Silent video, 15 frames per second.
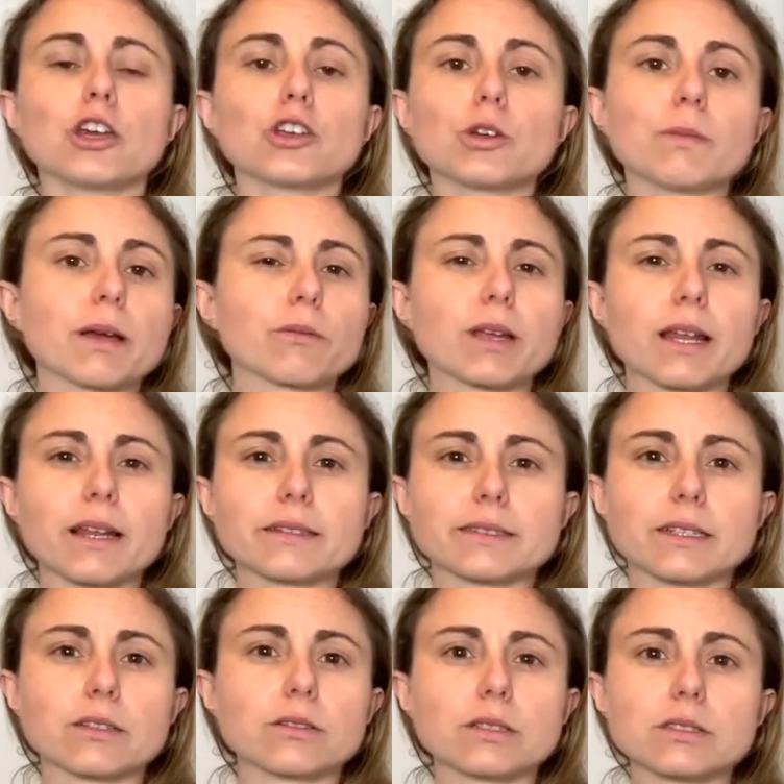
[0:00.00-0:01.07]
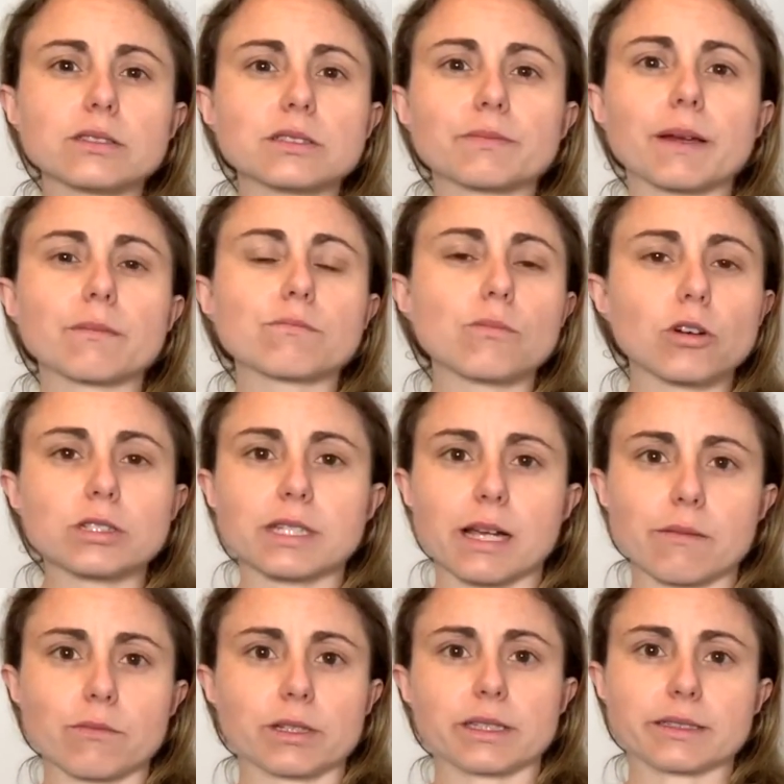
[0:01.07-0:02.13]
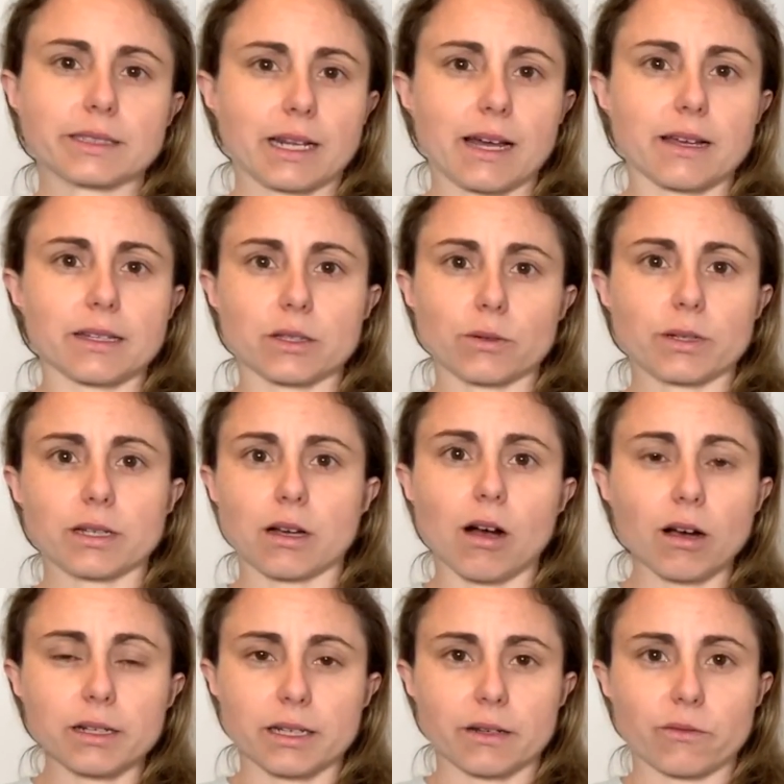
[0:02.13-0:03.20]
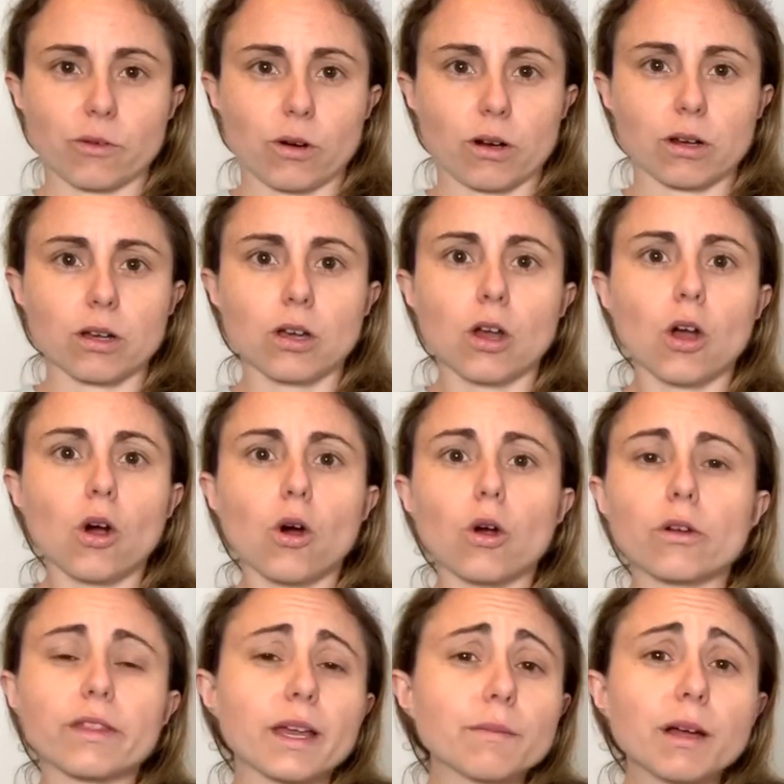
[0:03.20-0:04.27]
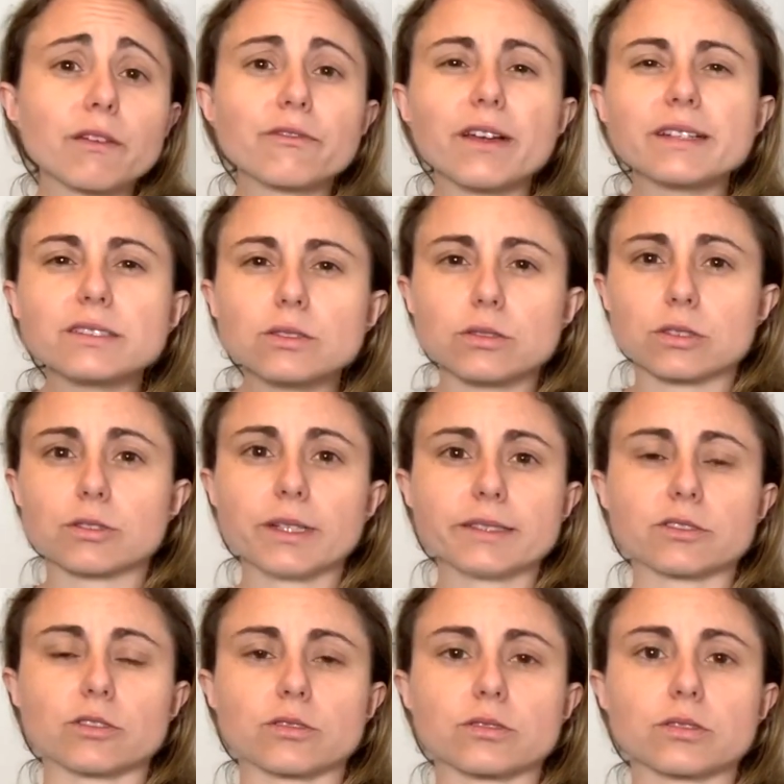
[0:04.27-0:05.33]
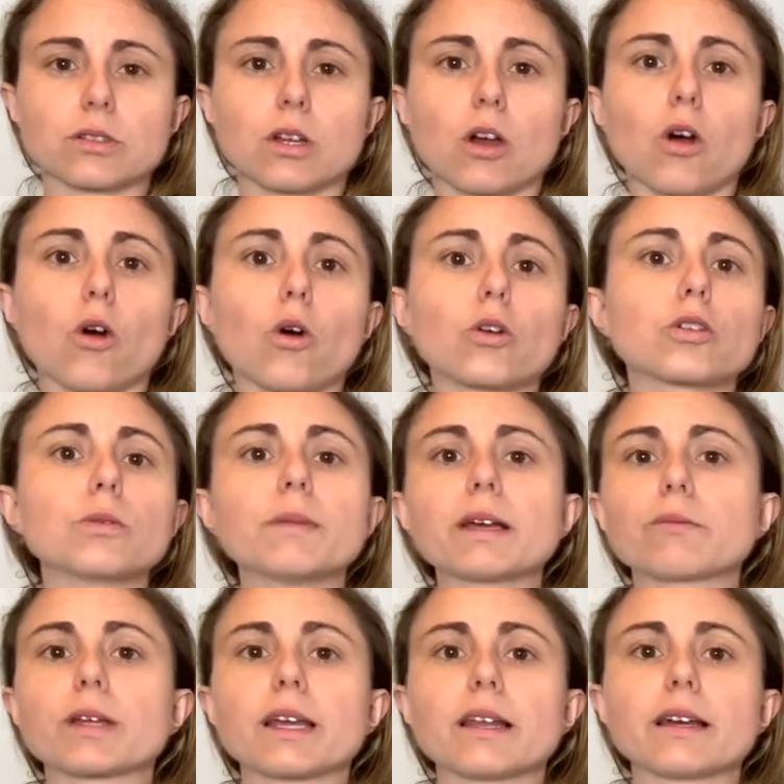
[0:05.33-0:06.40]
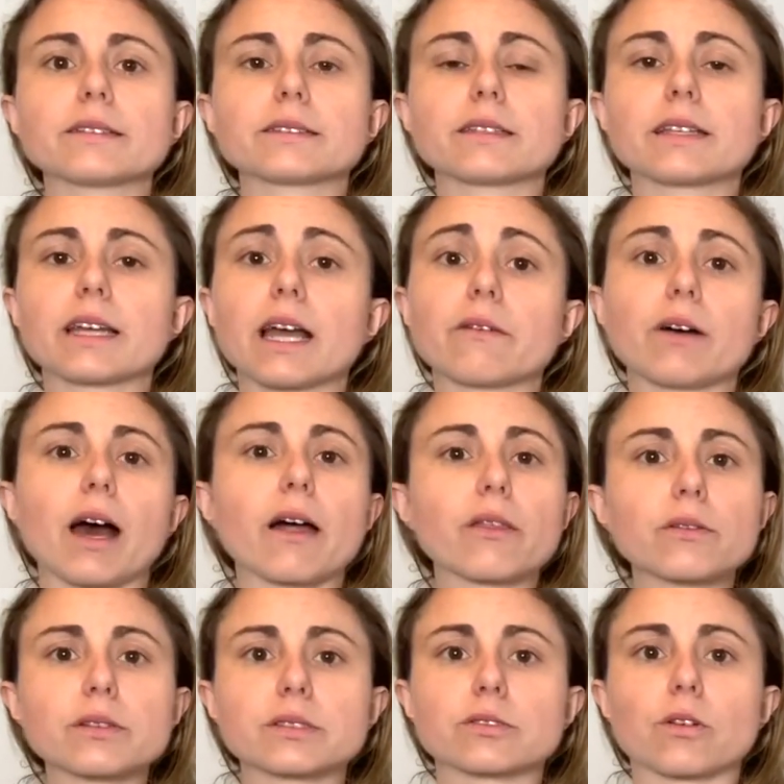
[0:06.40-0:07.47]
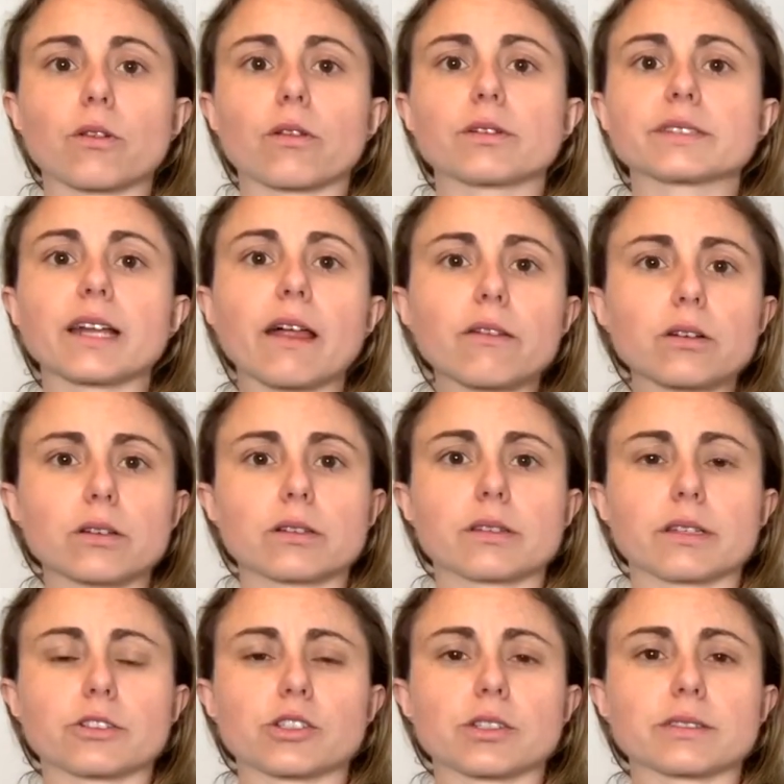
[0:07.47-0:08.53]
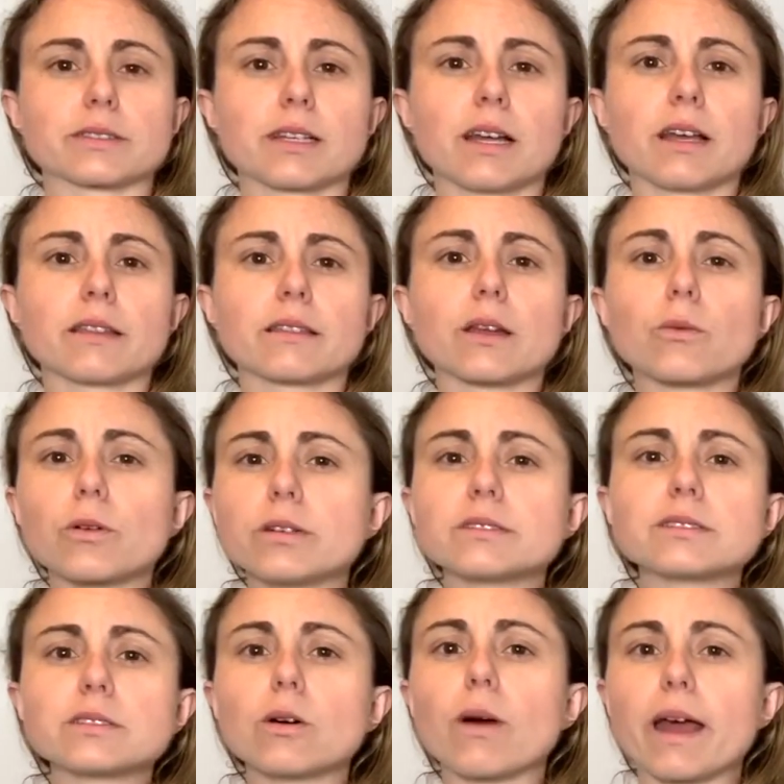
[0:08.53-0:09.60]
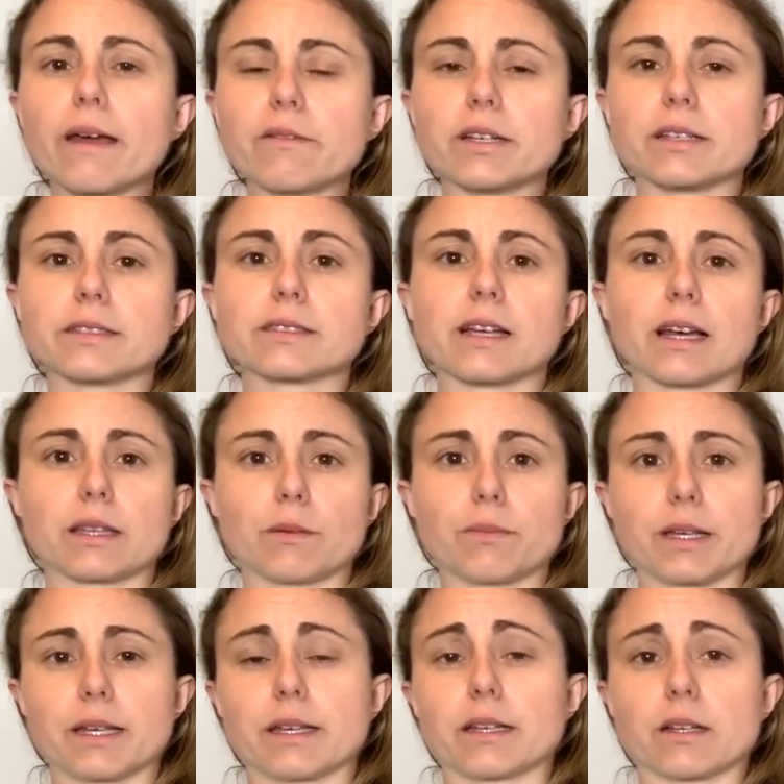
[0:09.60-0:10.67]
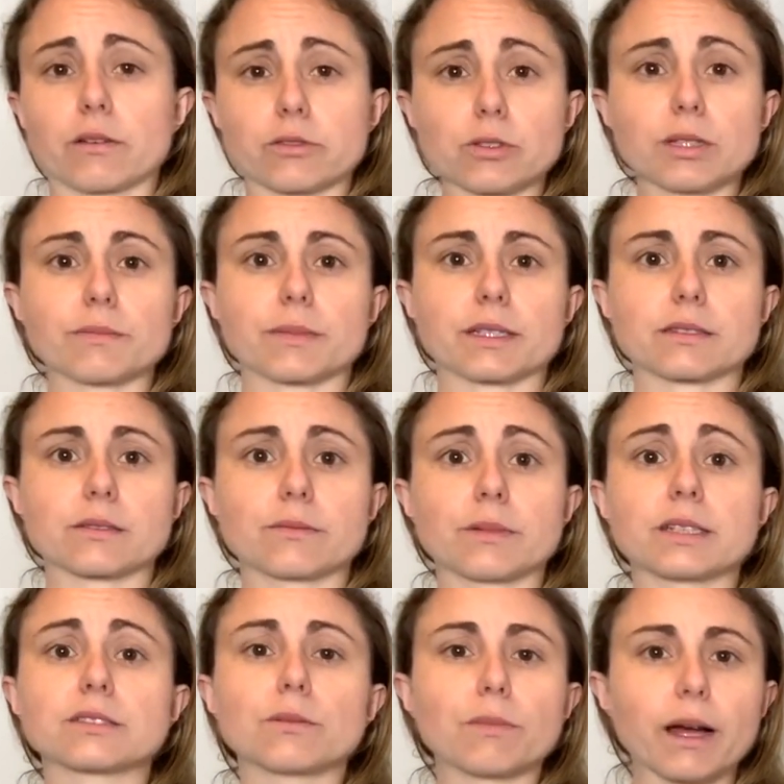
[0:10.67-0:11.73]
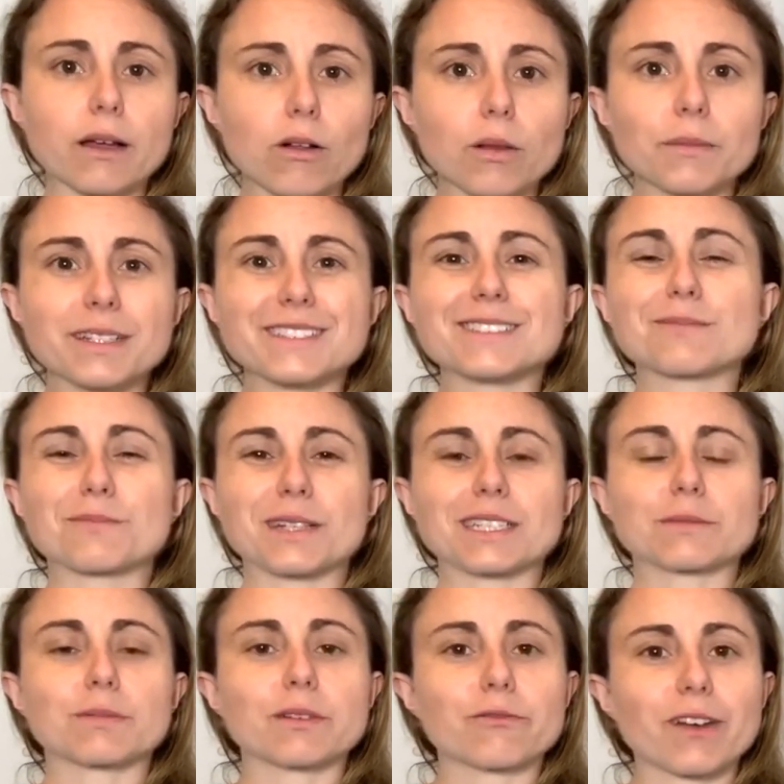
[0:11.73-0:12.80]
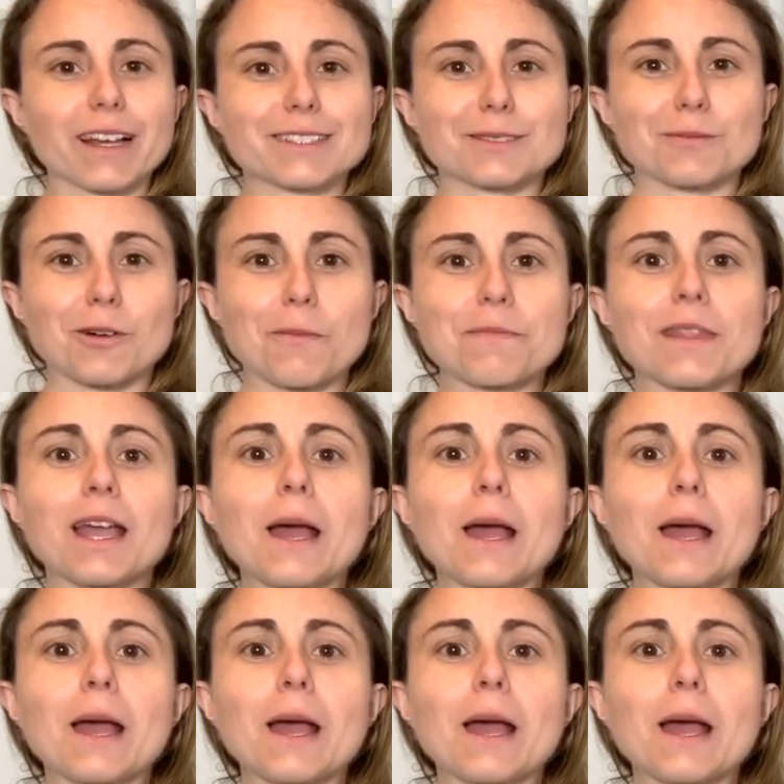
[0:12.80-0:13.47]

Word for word: You might realize that you need to spend more time with this client doing cognitive work, or they might face new stressors, or you might realize that they have other disorders, other conditions that weren't so evident at the beginning of treatment, right? So by all means, please be flexible.